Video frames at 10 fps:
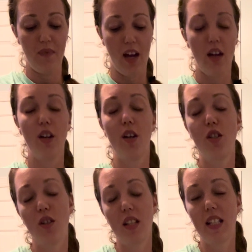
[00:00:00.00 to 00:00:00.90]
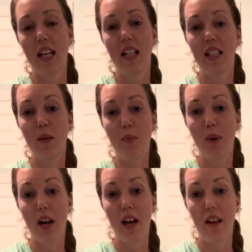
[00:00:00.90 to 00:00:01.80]
I encourage you to take a deep
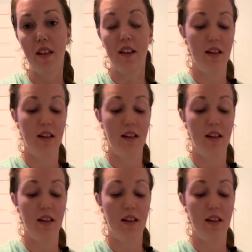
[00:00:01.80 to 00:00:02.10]
breath.